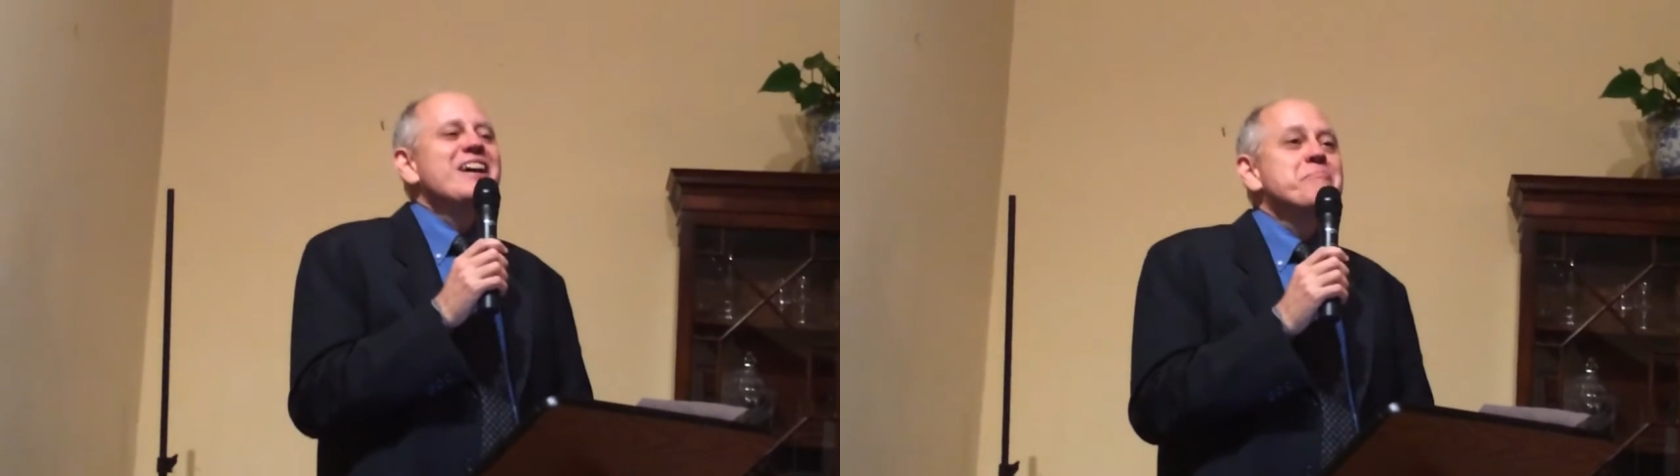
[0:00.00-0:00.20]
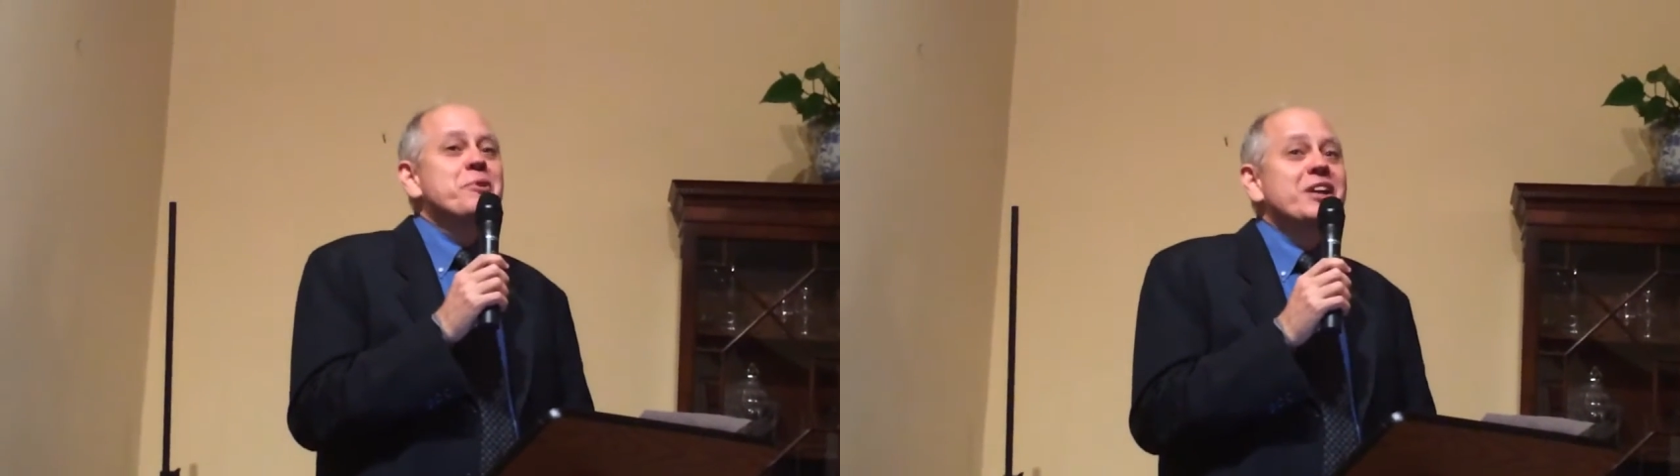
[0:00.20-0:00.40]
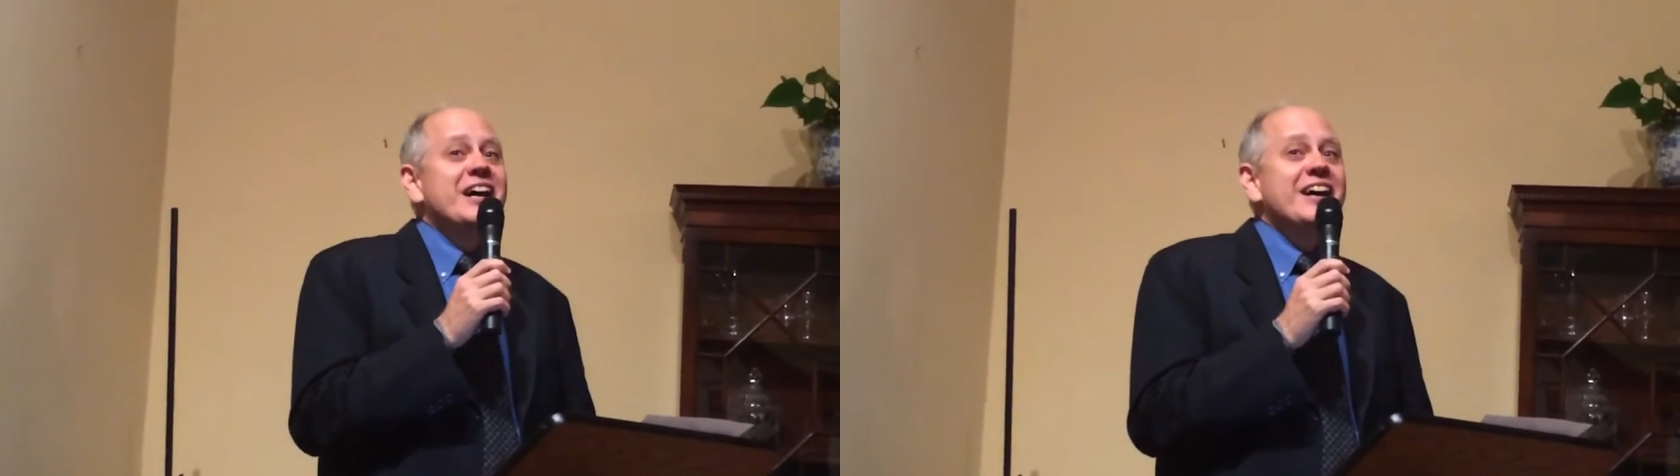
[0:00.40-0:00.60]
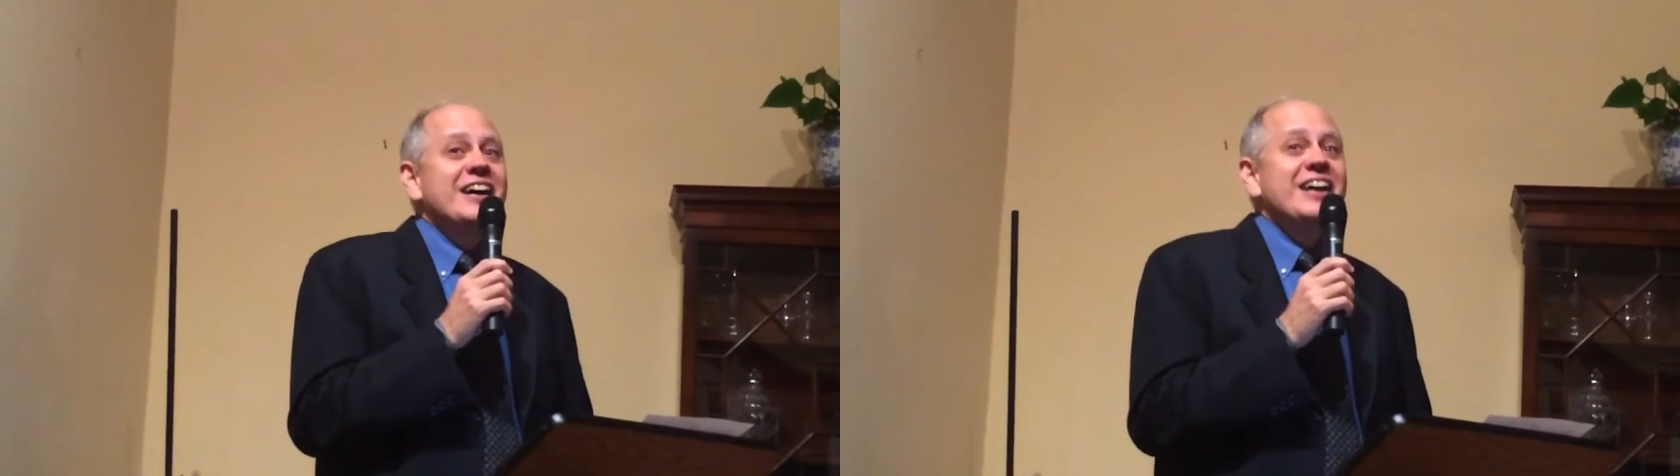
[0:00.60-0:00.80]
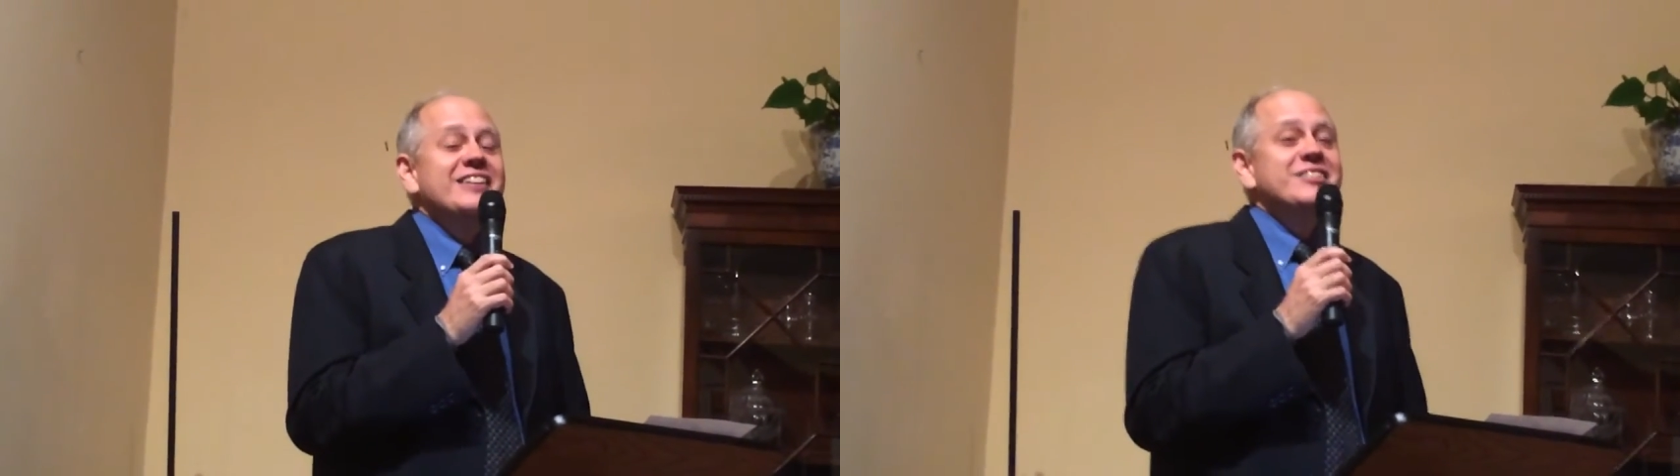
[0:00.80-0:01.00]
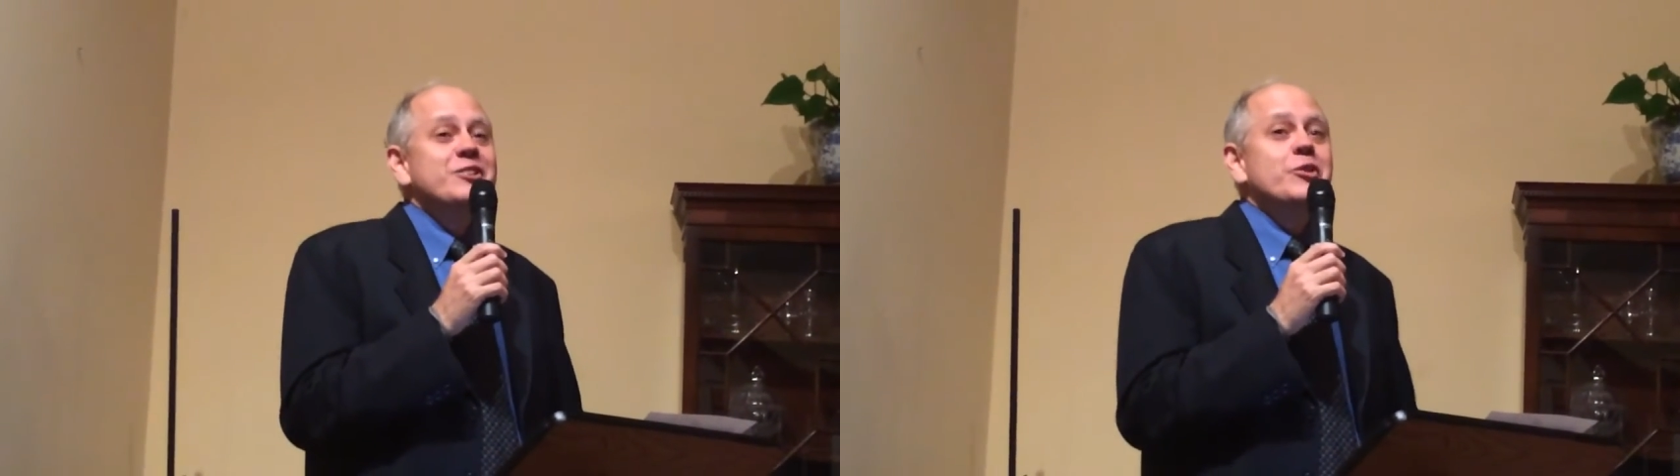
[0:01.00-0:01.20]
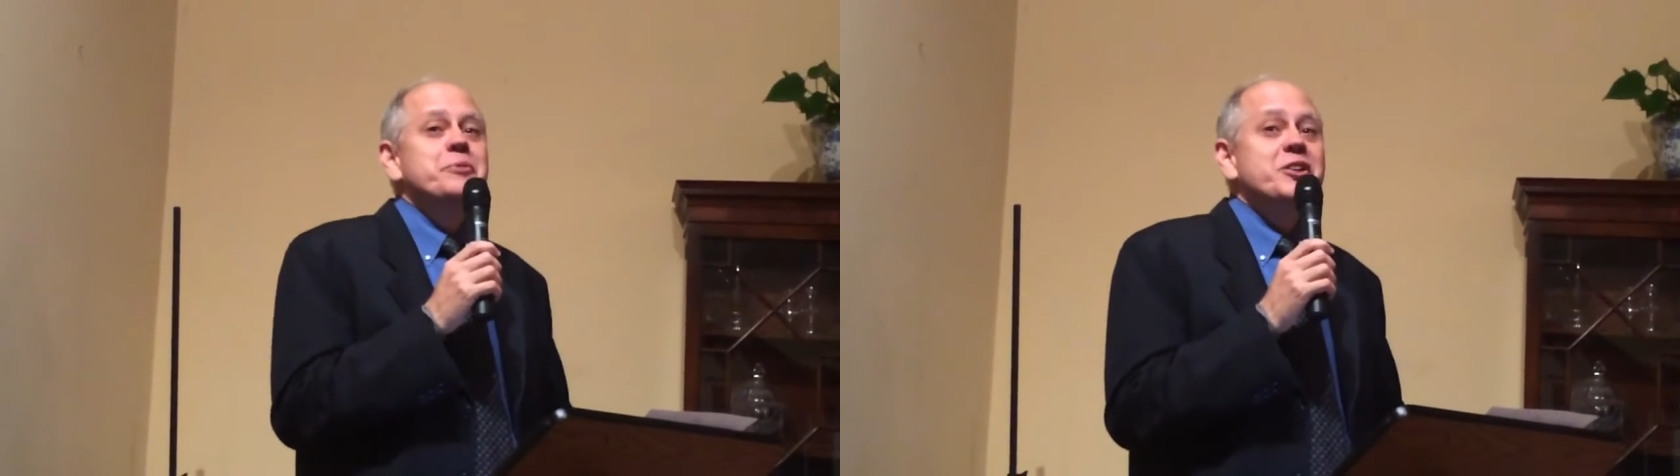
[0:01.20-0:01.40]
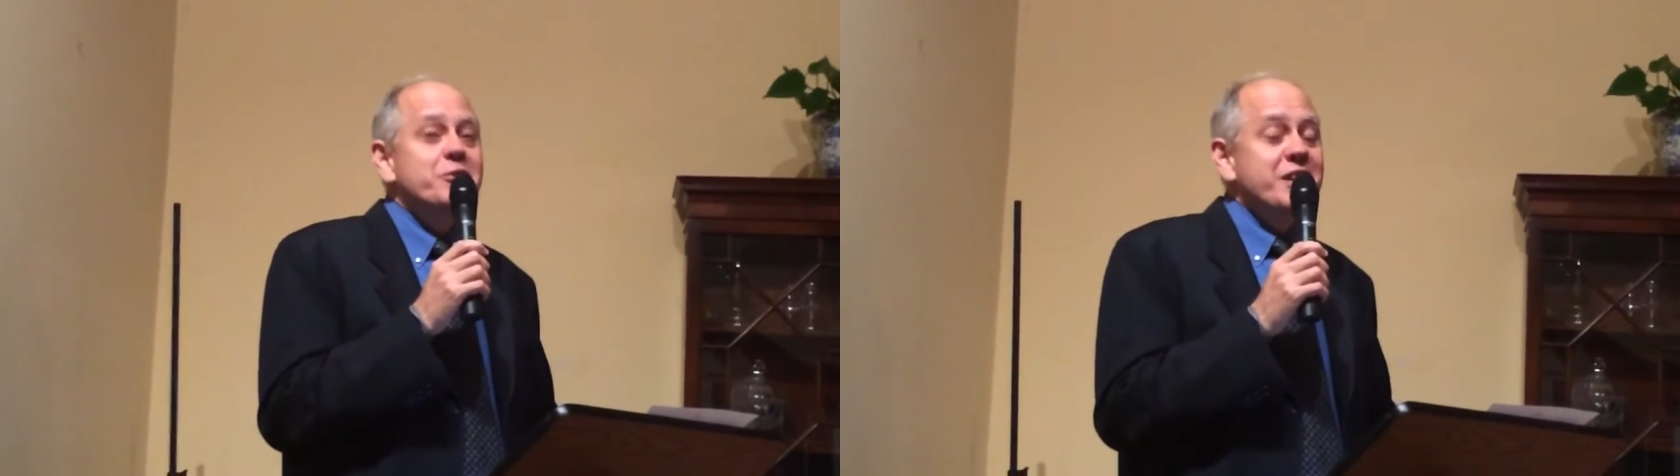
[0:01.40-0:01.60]
but
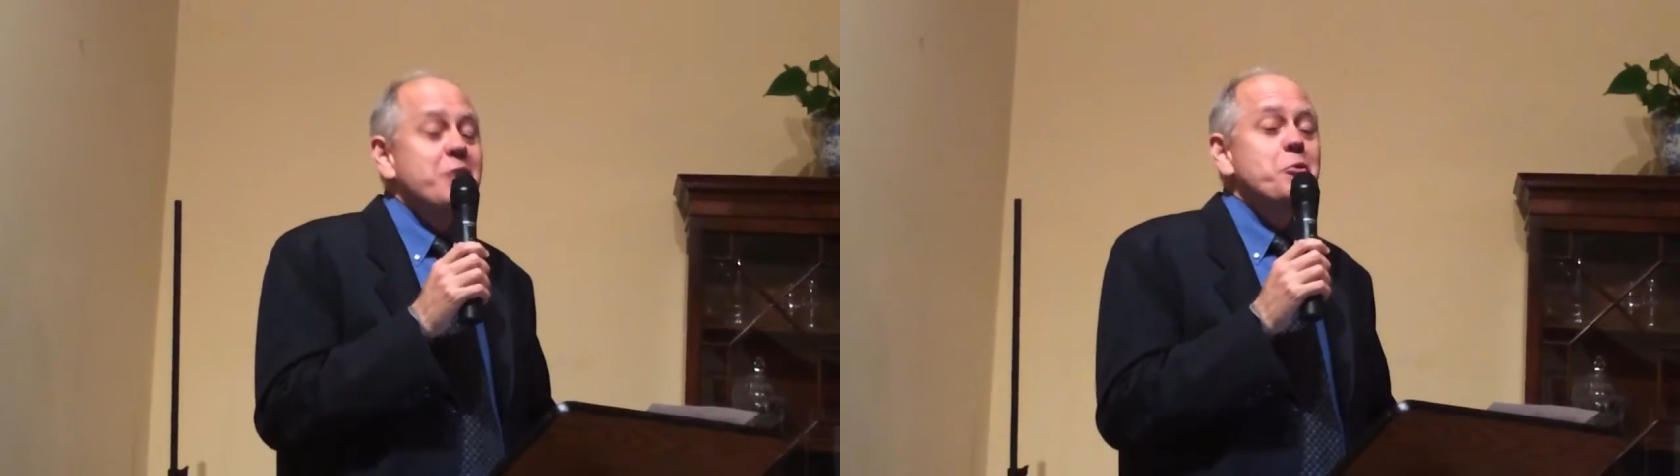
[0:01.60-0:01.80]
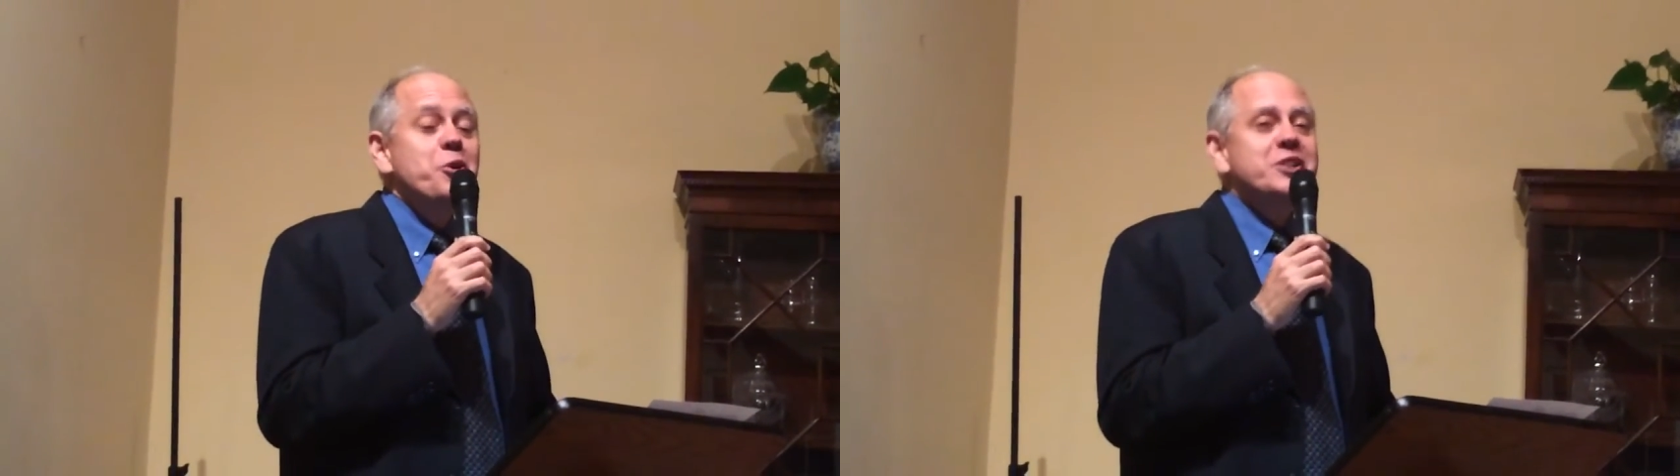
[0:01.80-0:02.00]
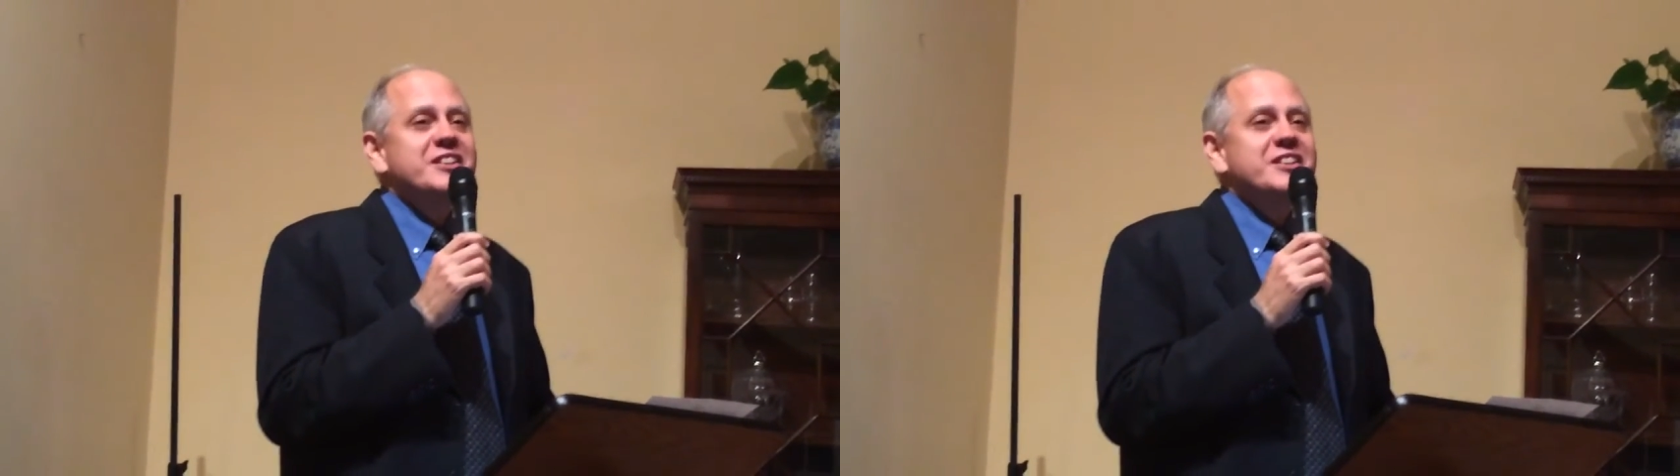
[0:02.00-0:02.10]
because I work